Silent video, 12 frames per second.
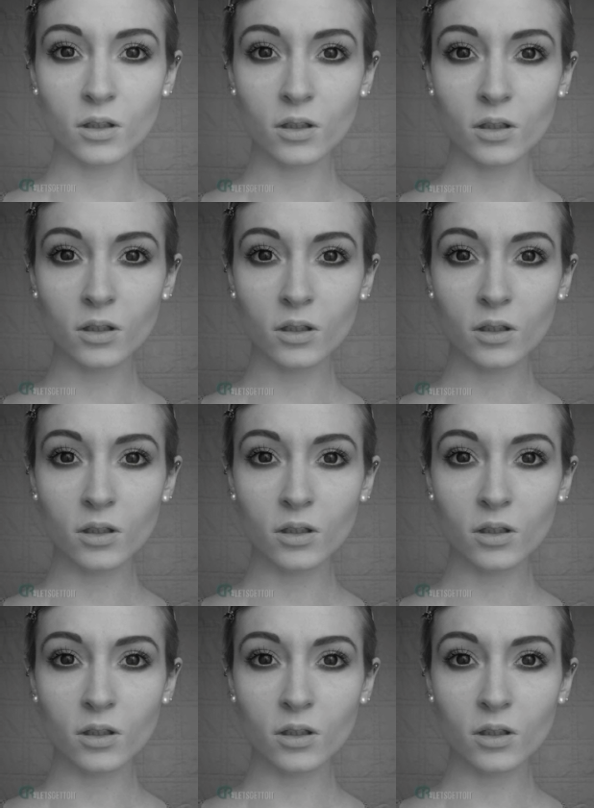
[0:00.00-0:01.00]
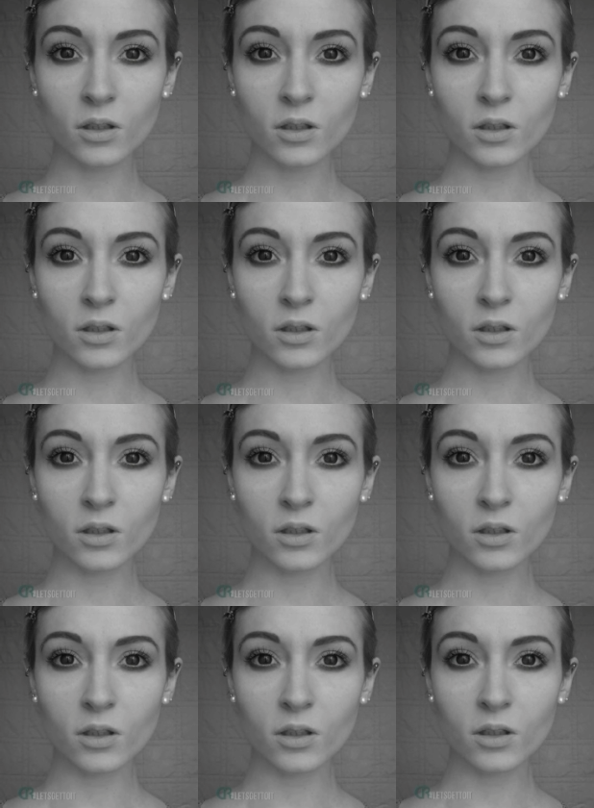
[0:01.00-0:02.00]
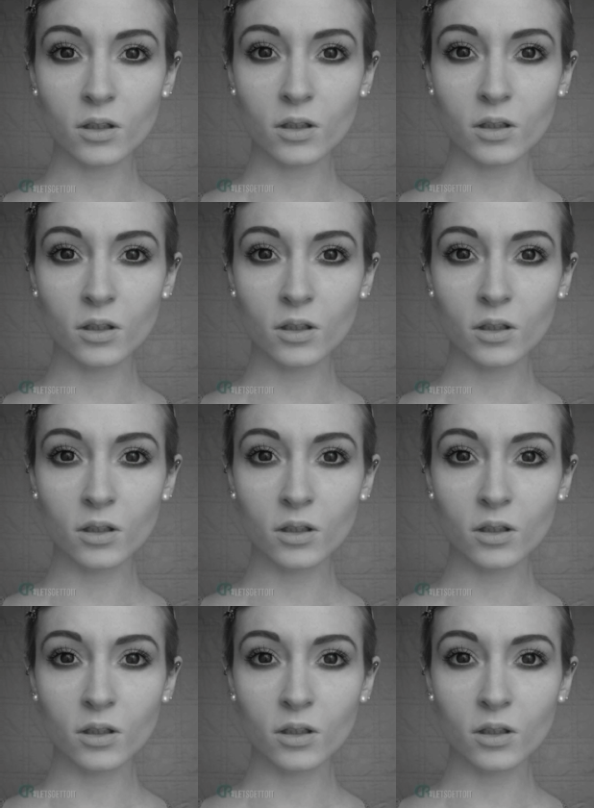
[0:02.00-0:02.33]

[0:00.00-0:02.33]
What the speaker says: [no speech]